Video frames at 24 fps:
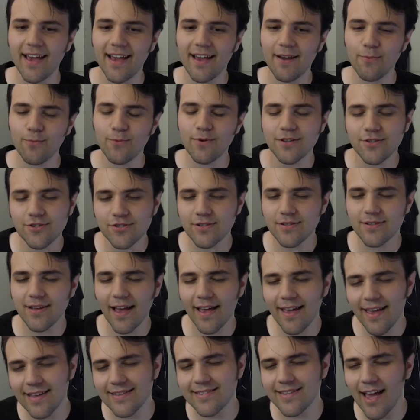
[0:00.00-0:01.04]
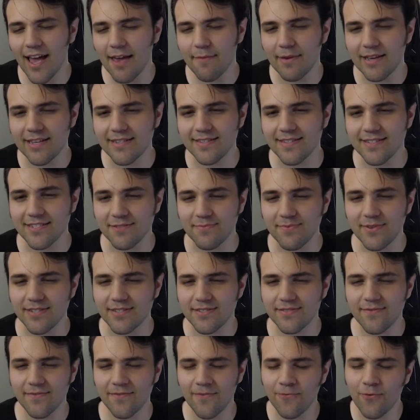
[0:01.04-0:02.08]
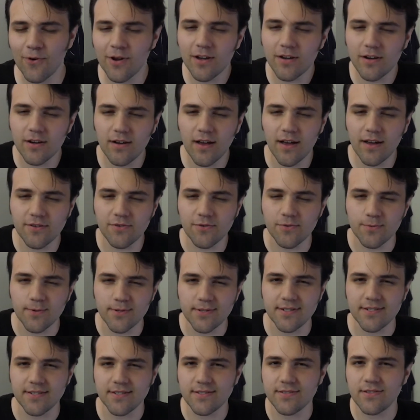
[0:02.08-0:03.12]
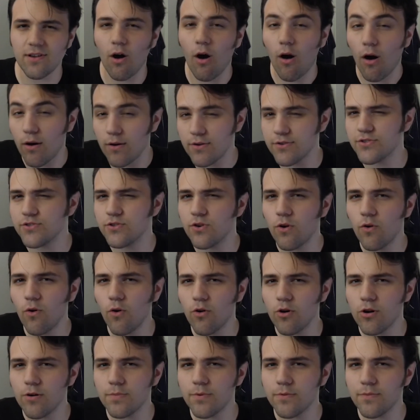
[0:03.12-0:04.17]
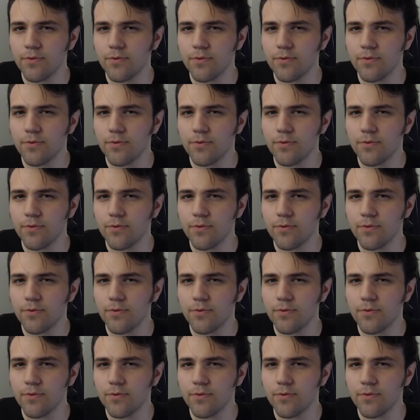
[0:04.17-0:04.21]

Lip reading: Which I guess kind of makes sense because Frank Underwood is also a horrible